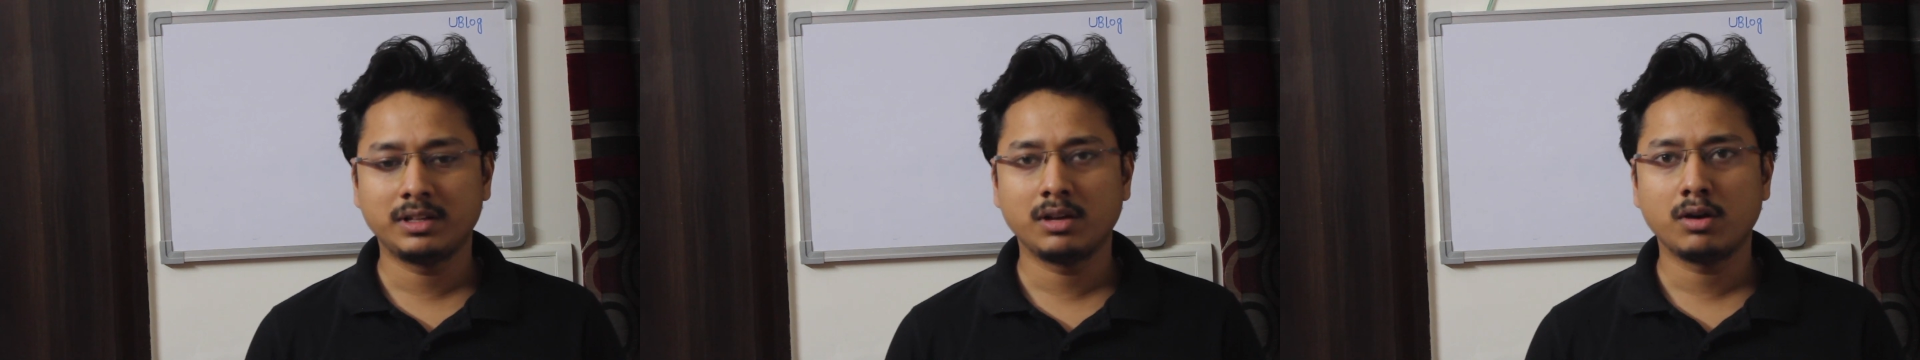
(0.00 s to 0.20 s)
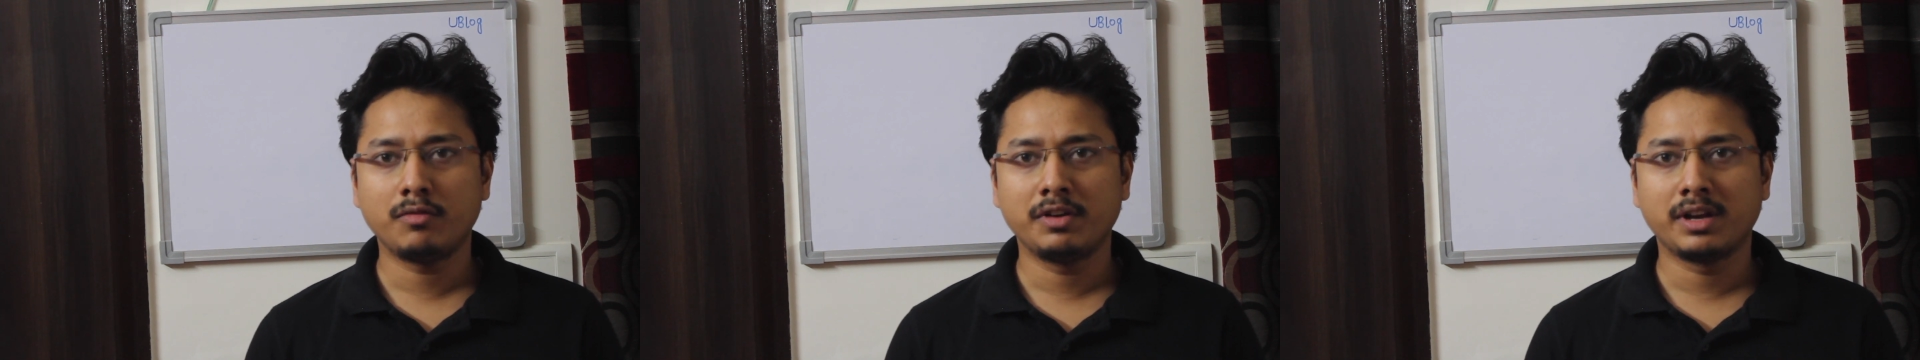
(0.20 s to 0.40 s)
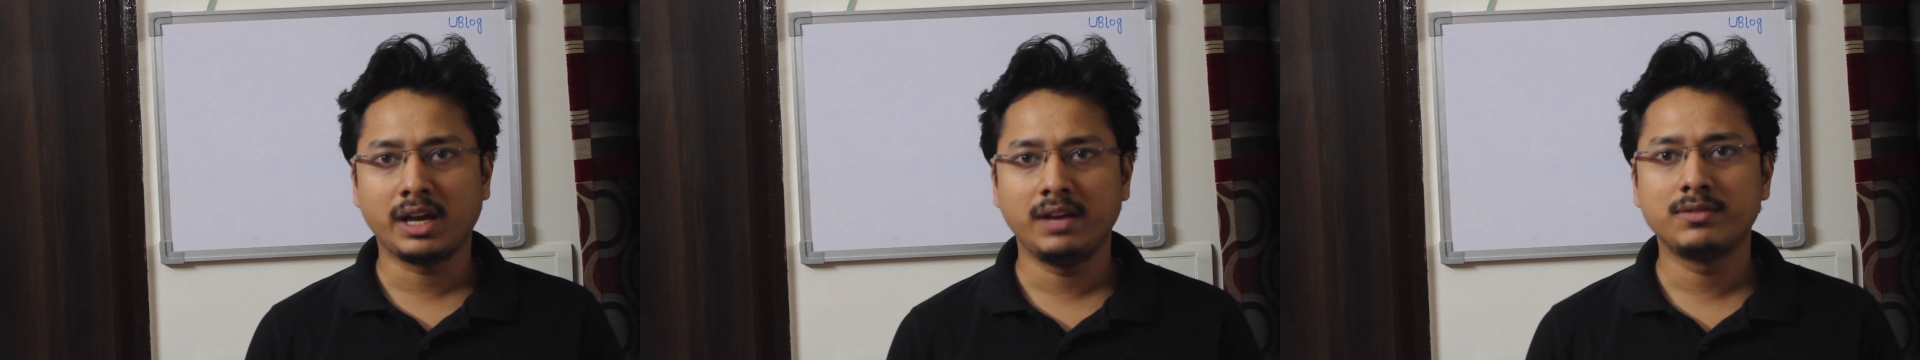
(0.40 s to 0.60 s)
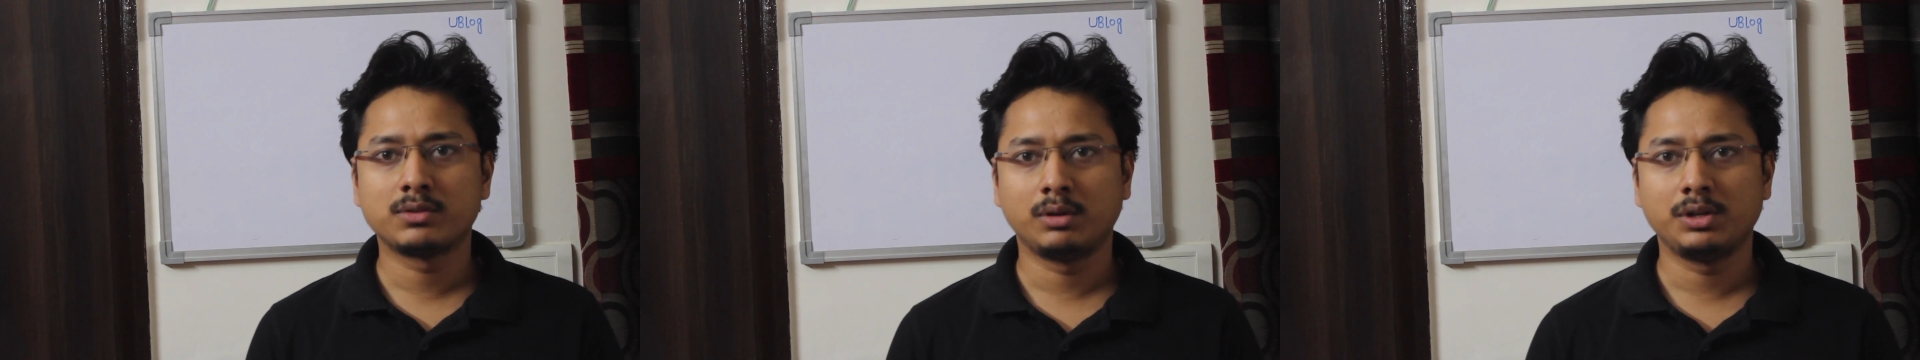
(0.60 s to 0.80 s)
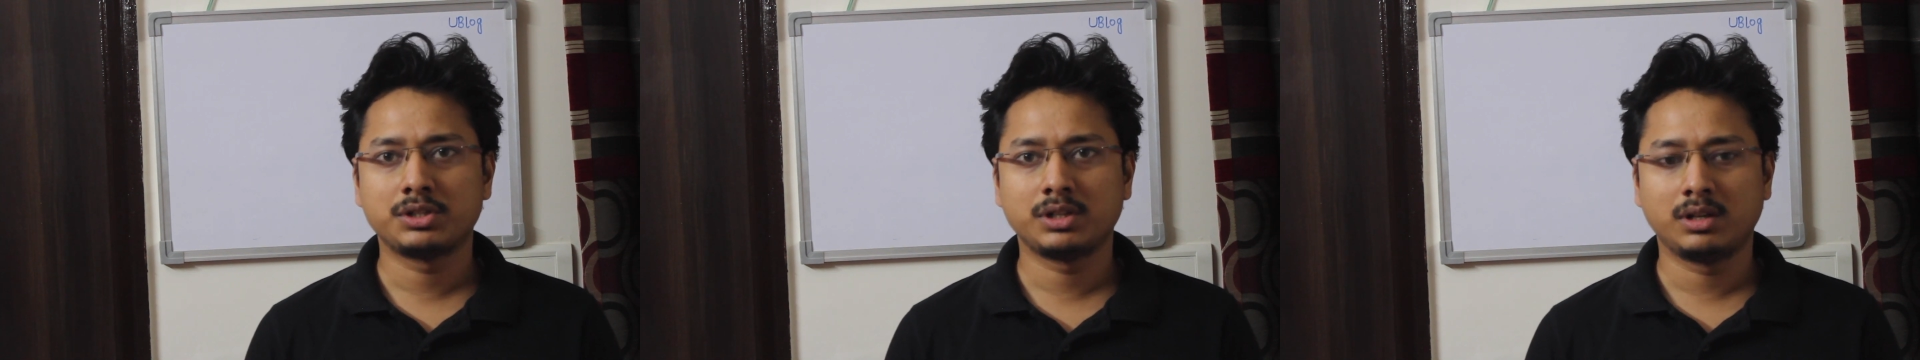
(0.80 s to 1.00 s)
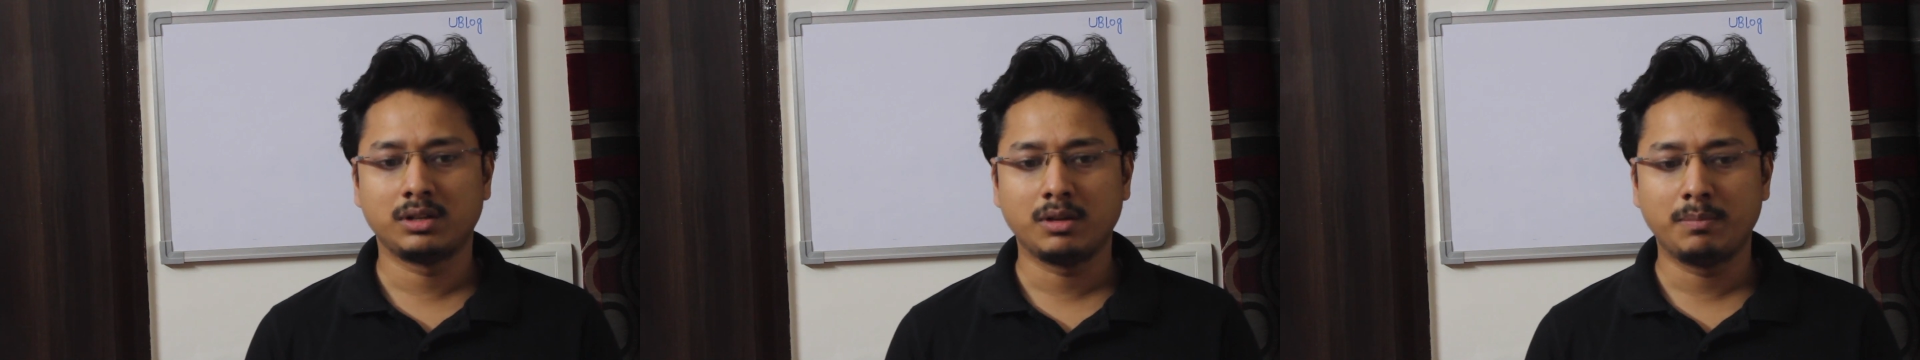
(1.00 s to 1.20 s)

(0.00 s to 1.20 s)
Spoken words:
think of a naive solution,